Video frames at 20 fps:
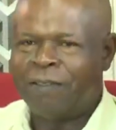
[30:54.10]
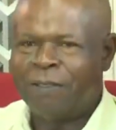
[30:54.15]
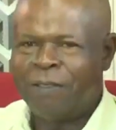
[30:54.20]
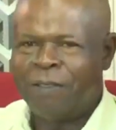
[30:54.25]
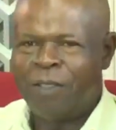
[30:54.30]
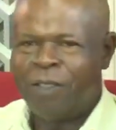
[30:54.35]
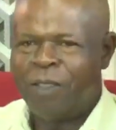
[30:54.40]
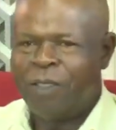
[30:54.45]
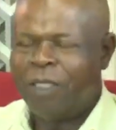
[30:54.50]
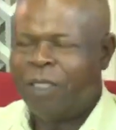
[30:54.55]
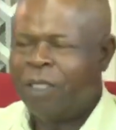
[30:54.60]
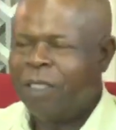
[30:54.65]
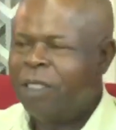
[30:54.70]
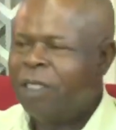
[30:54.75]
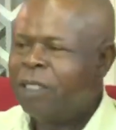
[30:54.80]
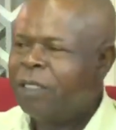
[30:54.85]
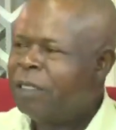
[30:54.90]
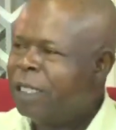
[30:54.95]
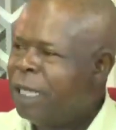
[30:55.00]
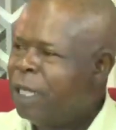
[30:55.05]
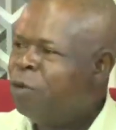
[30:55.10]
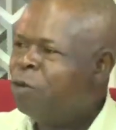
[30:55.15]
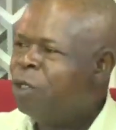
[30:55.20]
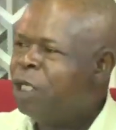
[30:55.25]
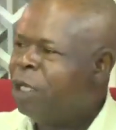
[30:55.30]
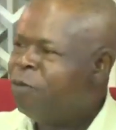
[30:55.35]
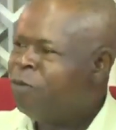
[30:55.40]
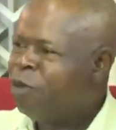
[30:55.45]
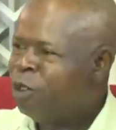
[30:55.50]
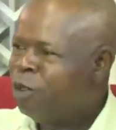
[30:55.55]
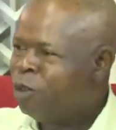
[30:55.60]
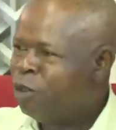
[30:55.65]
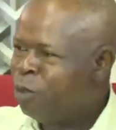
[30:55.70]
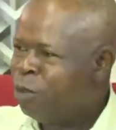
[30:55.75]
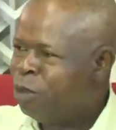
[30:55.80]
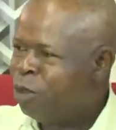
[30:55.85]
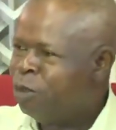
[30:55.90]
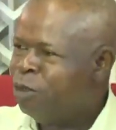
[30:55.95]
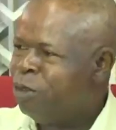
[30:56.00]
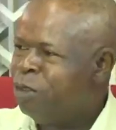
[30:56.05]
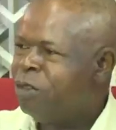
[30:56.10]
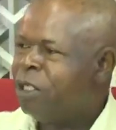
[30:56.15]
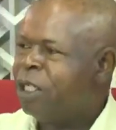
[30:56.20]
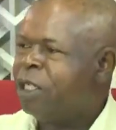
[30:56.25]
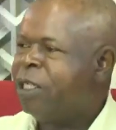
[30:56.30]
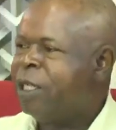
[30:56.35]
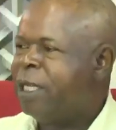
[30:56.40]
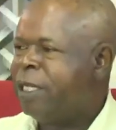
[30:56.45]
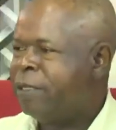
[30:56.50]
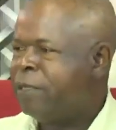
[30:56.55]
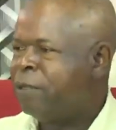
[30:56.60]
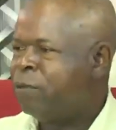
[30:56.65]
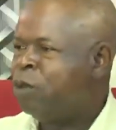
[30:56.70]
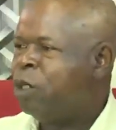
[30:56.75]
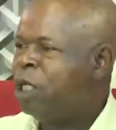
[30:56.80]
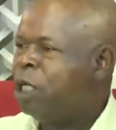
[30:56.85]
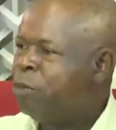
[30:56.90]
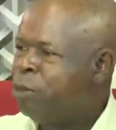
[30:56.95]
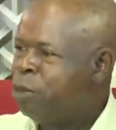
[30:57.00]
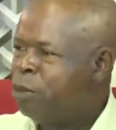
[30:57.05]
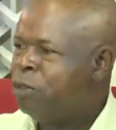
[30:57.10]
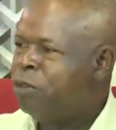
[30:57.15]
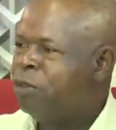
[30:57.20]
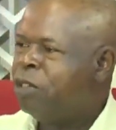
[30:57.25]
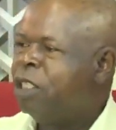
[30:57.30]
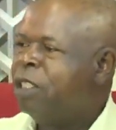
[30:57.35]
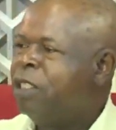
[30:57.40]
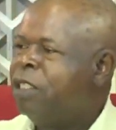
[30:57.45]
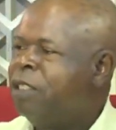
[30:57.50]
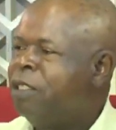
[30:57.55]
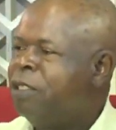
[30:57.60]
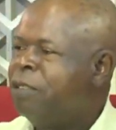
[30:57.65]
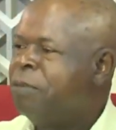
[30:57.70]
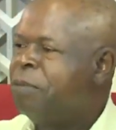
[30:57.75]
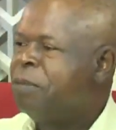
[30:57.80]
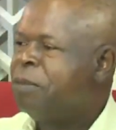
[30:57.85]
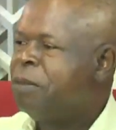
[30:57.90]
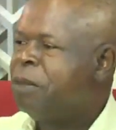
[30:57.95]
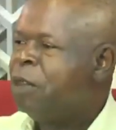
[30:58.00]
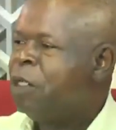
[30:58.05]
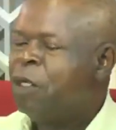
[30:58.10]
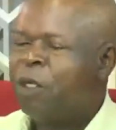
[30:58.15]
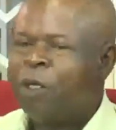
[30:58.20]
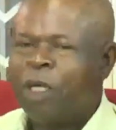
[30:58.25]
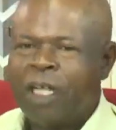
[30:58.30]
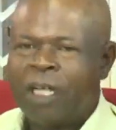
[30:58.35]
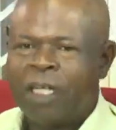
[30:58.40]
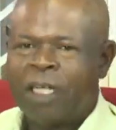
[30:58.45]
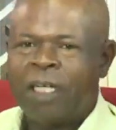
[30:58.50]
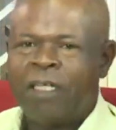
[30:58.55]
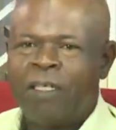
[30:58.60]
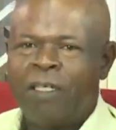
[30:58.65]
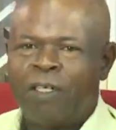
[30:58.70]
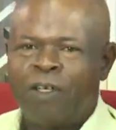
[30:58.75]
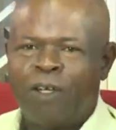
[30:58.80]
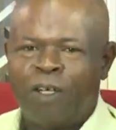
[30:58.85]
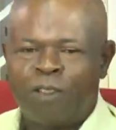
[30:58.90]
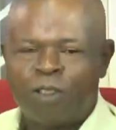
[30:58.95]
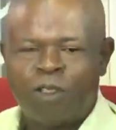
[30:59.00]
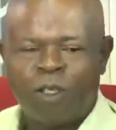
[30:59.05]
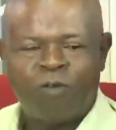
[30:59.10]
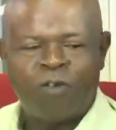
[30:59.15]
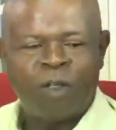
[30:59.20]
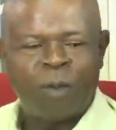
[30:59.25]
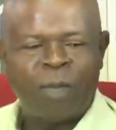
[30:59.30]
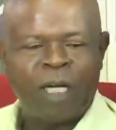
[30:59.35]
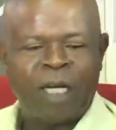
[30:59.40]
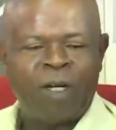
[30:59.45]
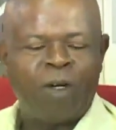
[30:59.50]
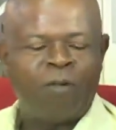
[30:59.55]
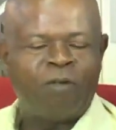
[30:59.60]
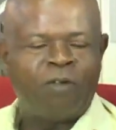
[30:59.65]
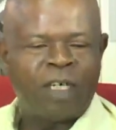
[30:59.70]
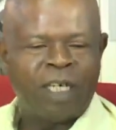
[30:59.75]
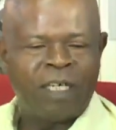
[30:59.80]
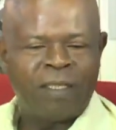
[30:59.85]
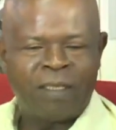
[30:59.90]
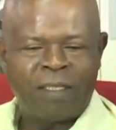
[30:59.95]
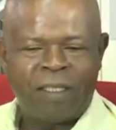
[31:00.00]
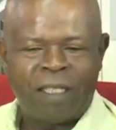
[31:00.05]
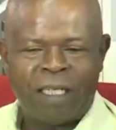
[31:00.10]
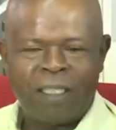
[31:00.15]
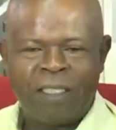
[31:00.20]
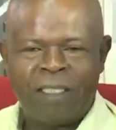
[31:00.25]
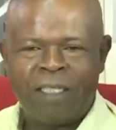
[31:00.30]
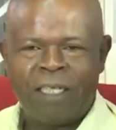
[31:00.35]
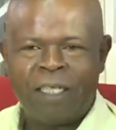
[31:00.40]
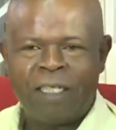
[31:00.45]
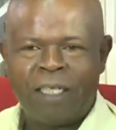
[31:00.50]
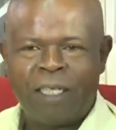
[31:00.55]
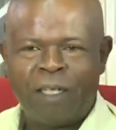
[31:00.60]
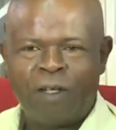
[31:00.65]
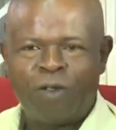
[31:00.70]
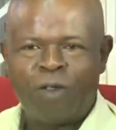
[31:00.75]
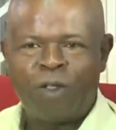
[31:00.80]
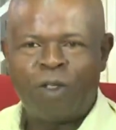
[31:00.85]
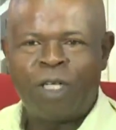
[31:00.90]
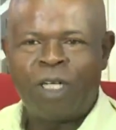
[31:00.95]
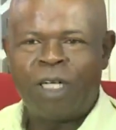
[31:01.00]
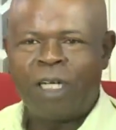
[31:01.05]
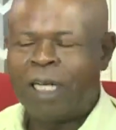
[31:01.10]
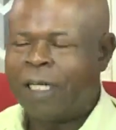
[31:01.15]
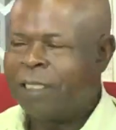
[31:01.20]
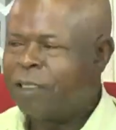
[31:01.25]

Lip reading: Now we have gone to produce a rice, we are producing it. The cost of a bag of rice in Nigeria now has gone up